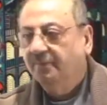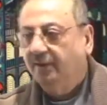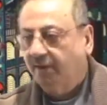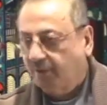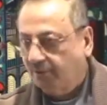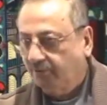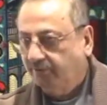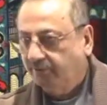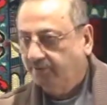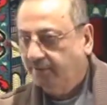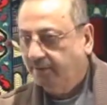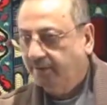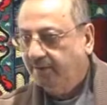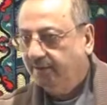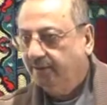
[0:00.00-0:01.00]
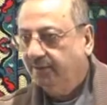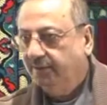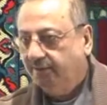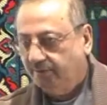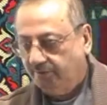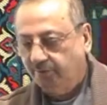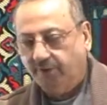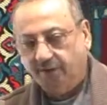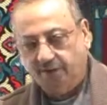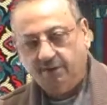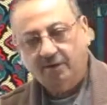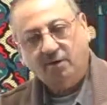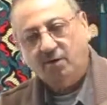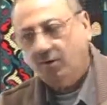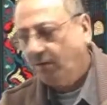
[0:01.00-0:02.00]
Are you with me? You can.
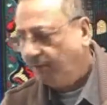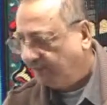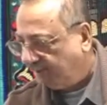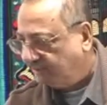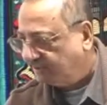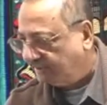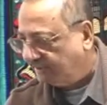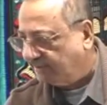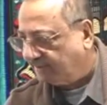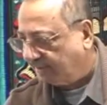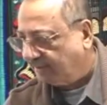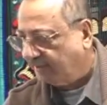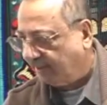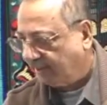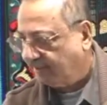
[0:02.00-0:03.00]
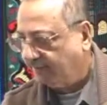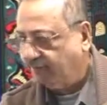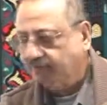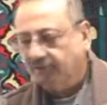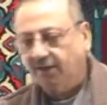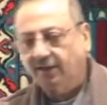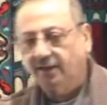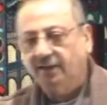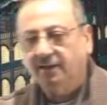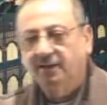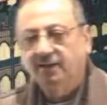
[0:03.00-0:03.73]
All these things are there, inshallah.